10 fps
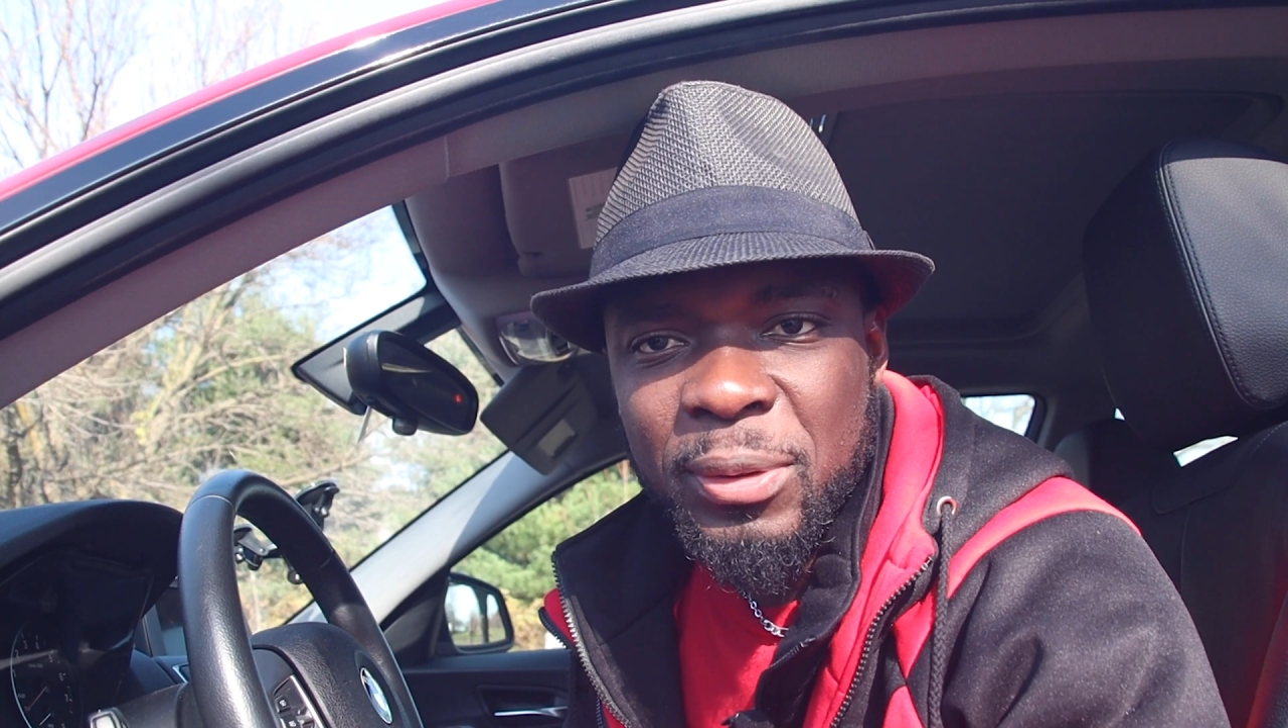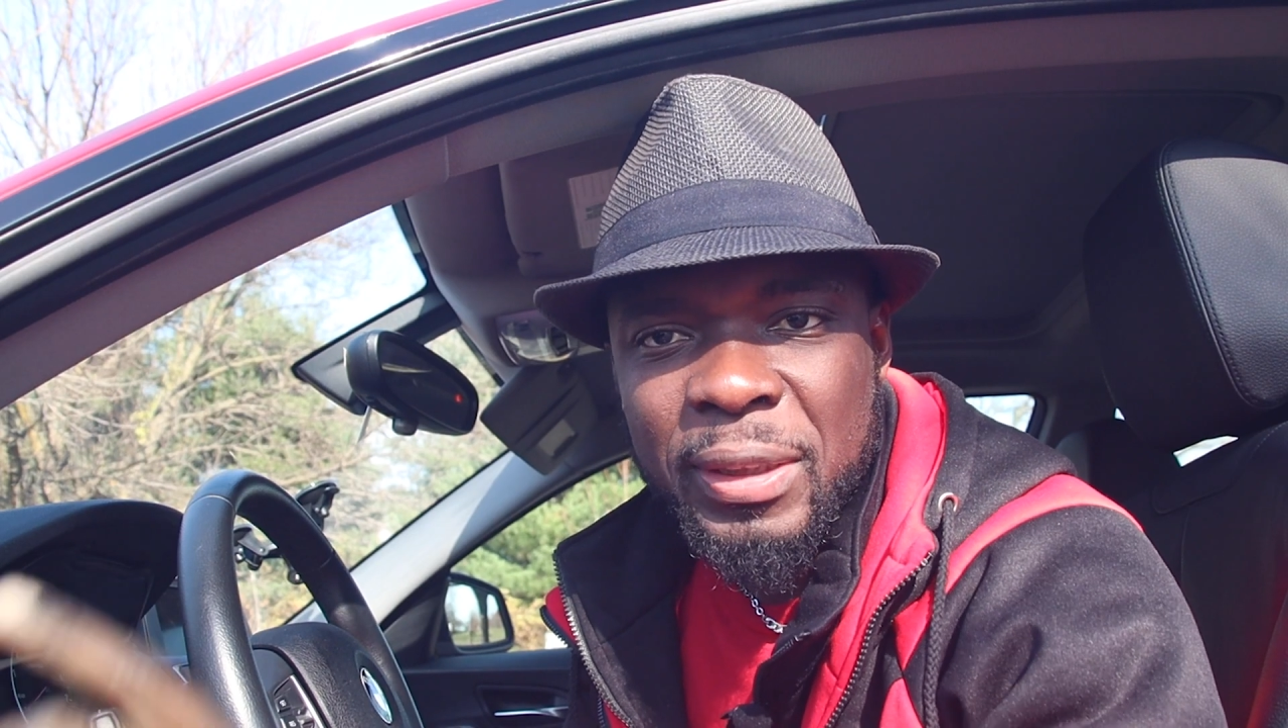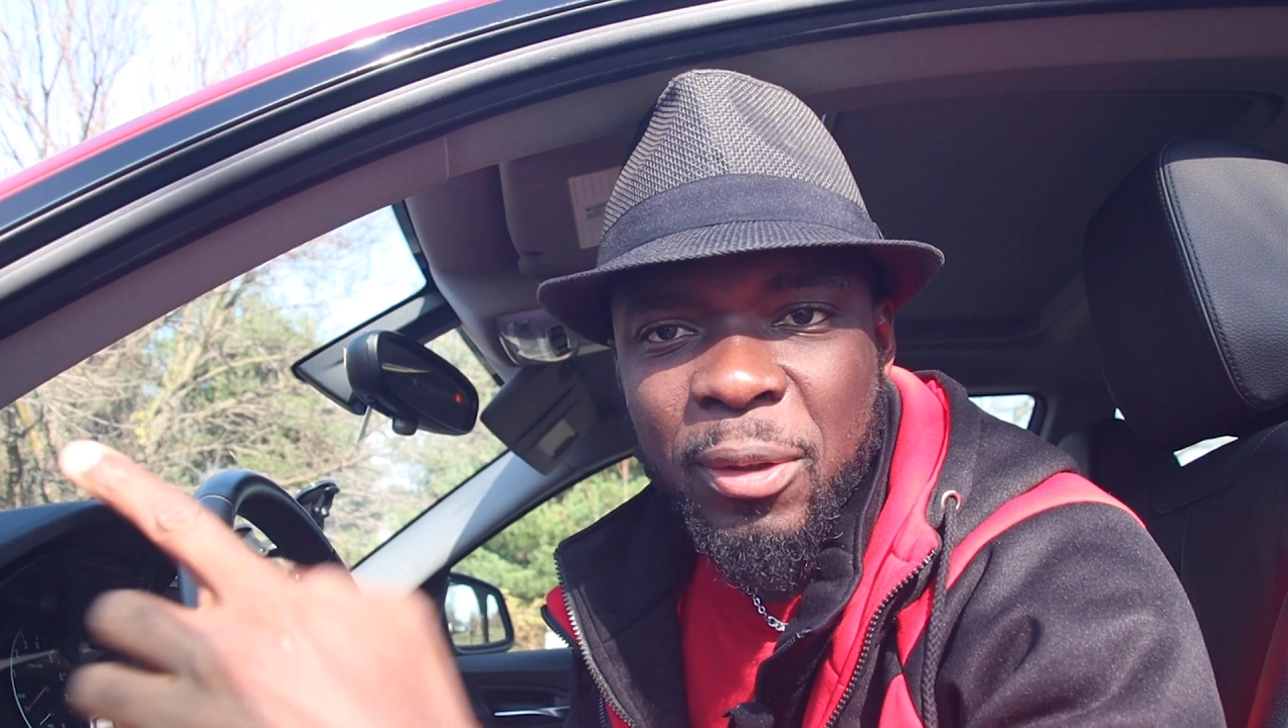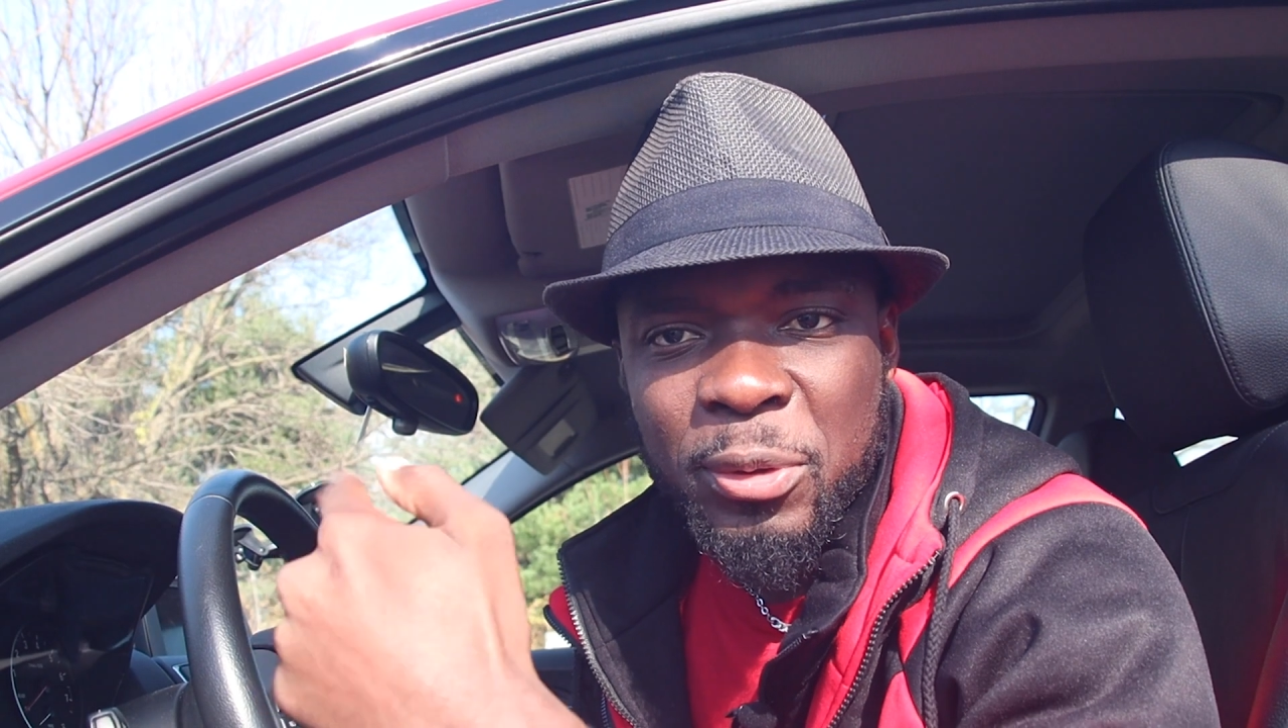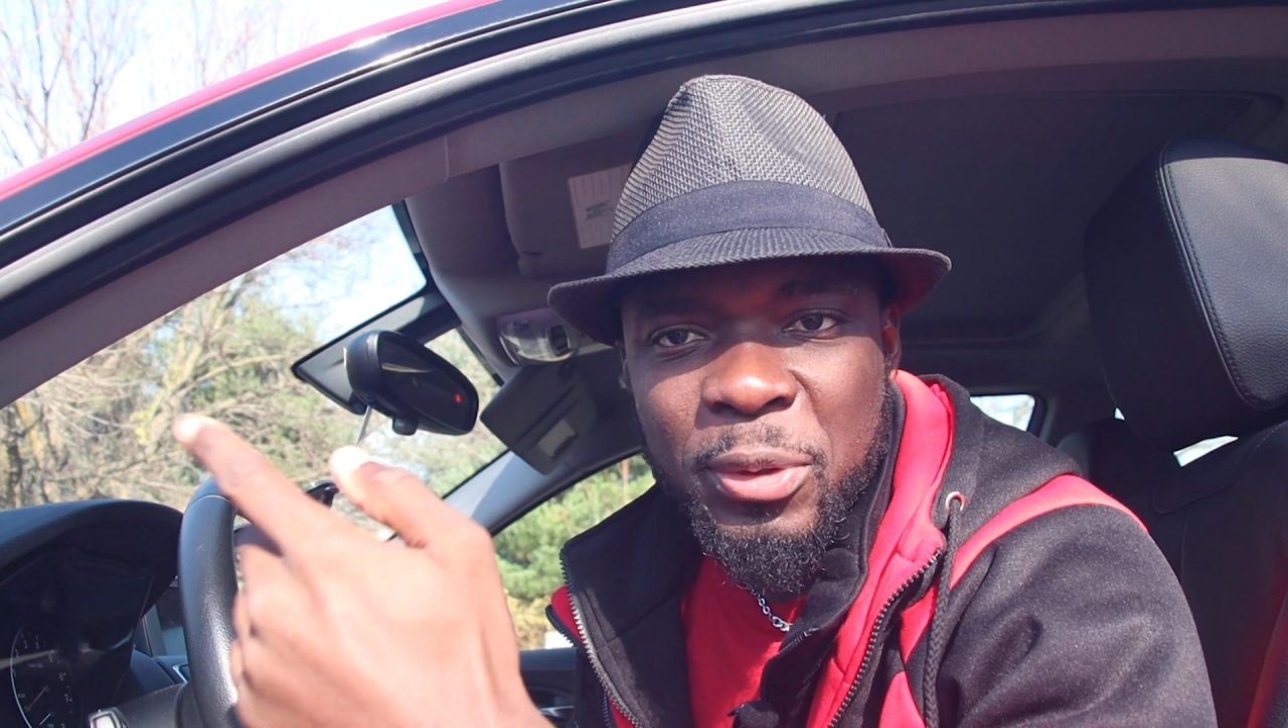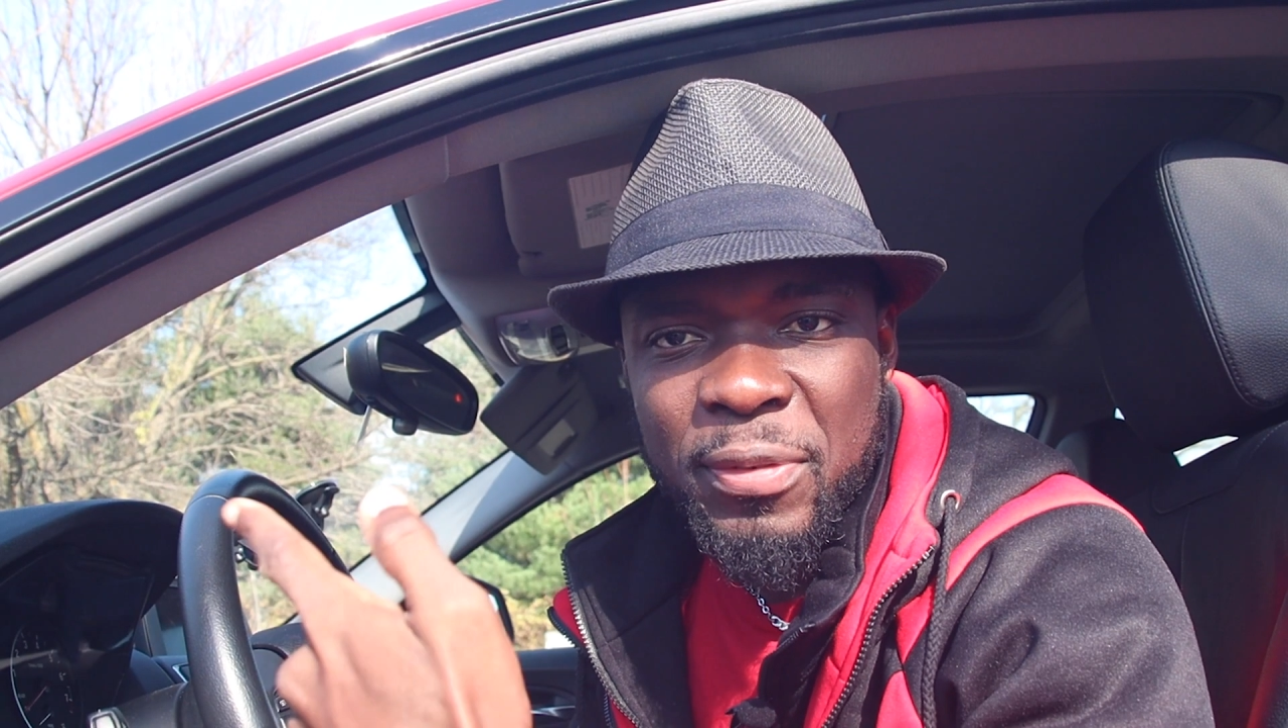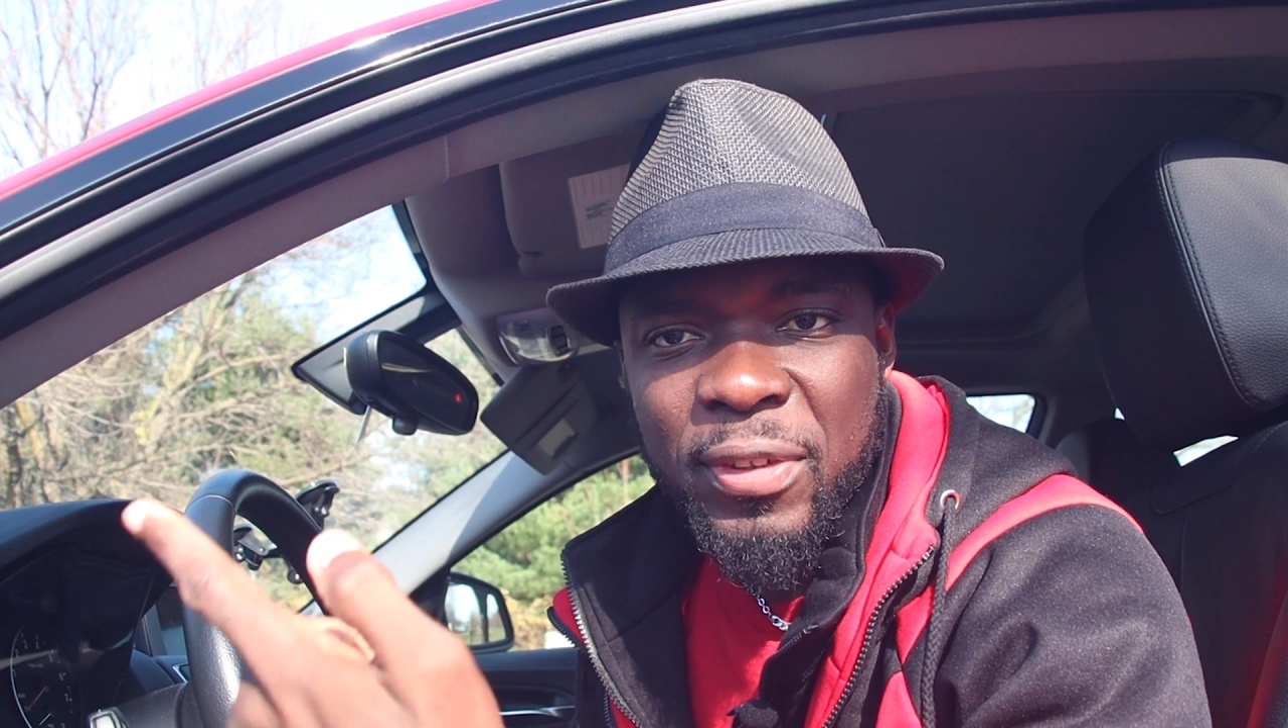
you see all those